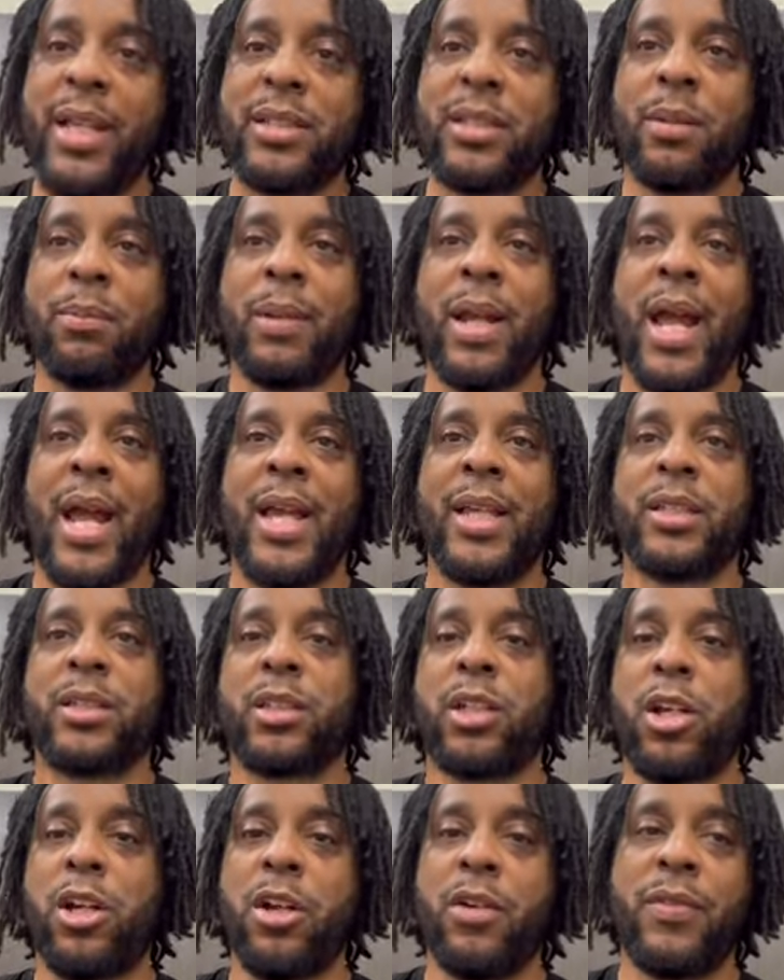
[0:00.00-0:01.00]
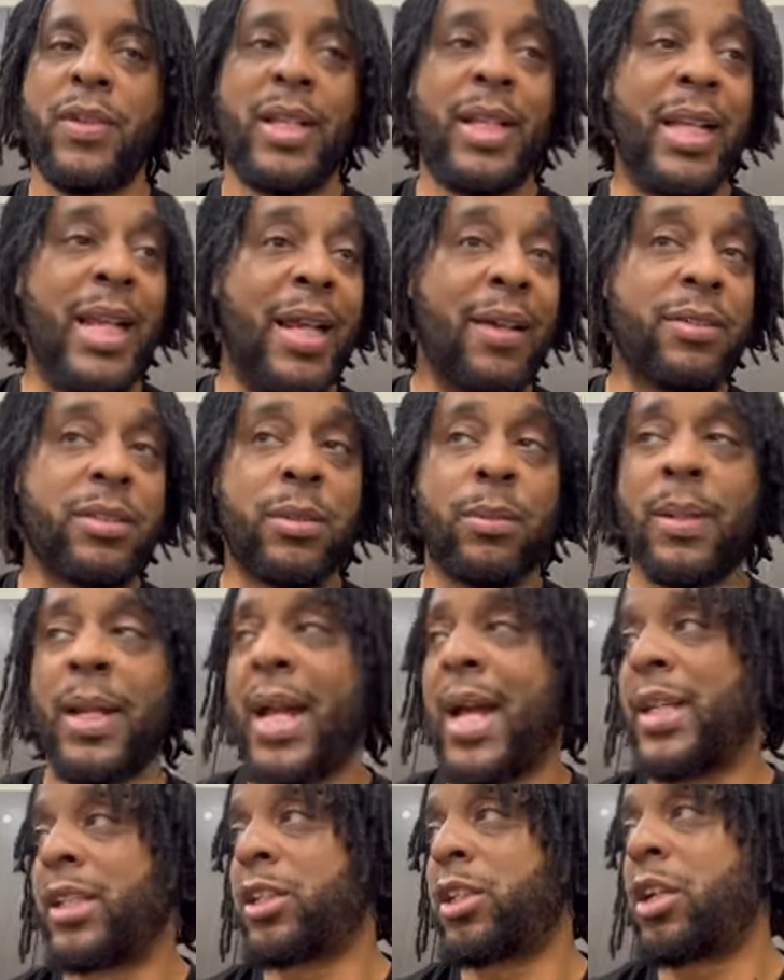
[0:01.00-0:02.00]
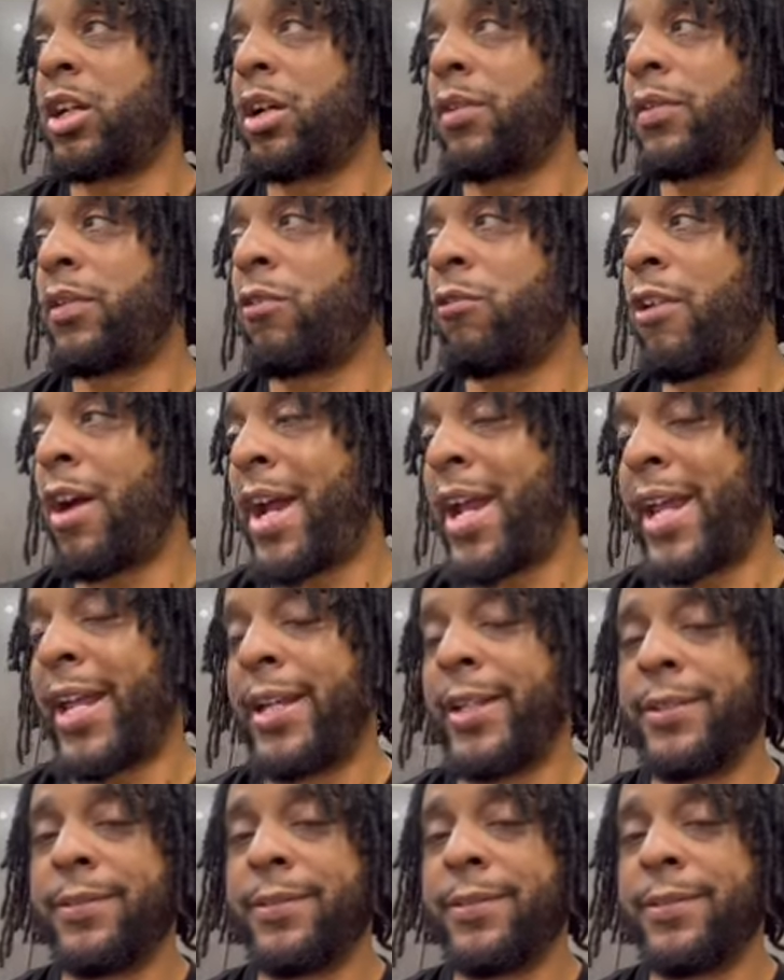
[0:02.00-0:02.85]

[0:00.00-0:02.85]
Some guys curving left. Some guys curving right.